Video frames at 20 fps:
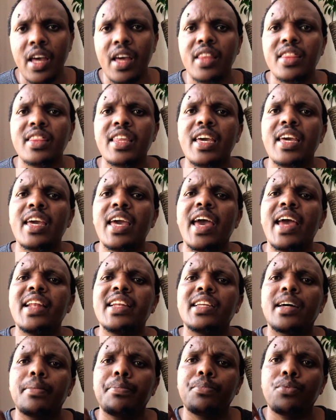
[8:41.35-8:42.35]
They
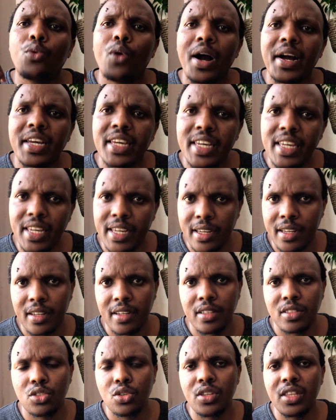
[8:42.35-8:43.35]
end up working.
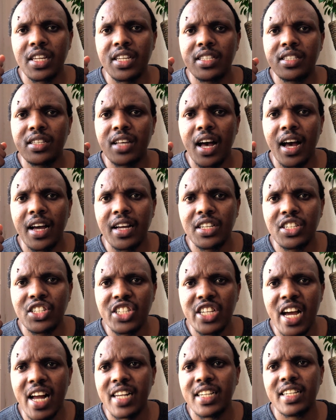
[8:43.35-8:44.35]
So there's
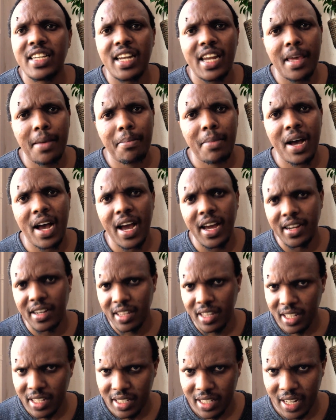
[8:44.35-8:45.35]
child labor and
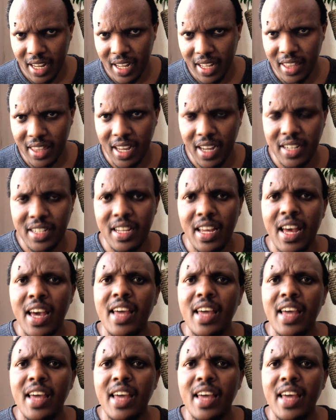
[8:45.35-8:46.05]
things like that.